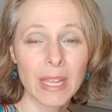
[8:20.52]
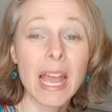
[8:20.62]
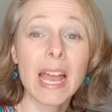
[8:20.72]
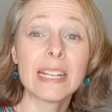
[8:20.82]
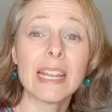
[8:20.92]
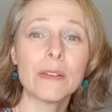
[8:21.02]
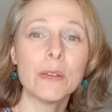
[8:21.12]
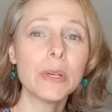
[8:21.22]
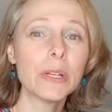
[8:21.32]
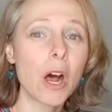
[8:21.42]
Now you
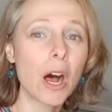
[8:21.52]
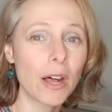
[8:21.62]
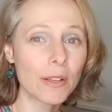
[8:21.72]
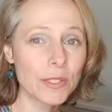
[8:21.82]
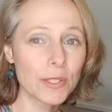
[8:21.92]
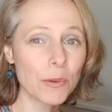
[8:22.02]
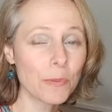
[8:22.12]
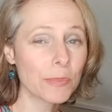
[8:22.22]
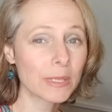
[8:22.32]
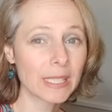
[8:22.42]
can also
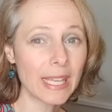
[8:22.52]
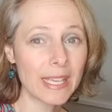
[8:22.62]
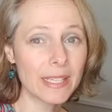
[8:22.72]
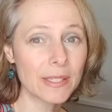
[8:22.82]
place,